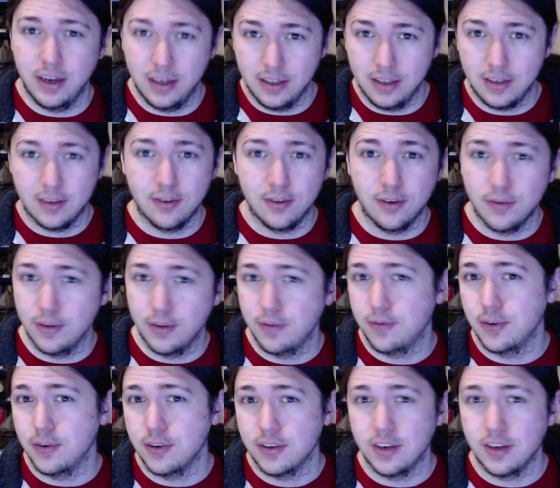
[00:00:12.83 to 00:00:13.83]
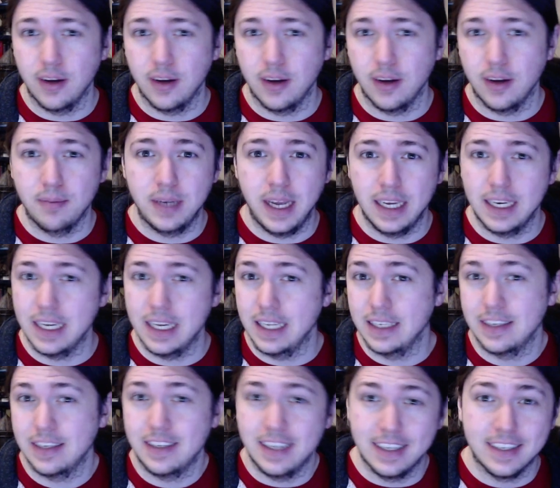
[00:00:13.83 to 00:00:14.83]
It's sort of the first update
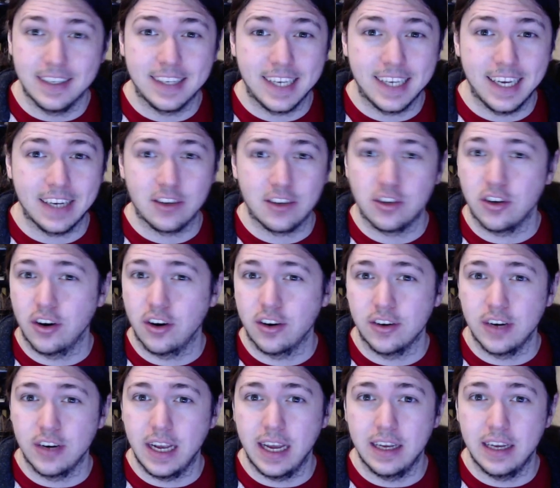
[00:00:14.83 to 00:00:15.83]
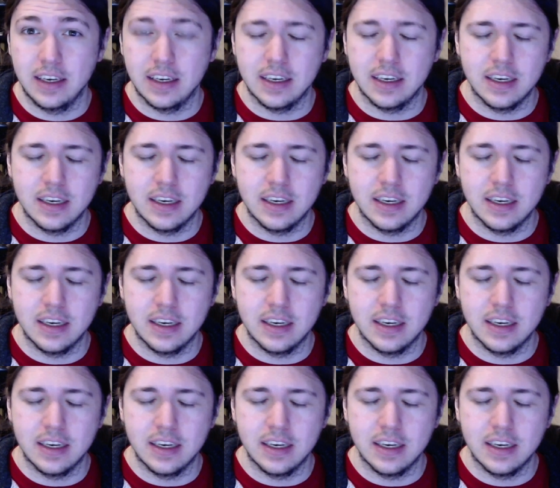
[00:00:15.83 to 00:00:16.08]
since Kickstarter ended.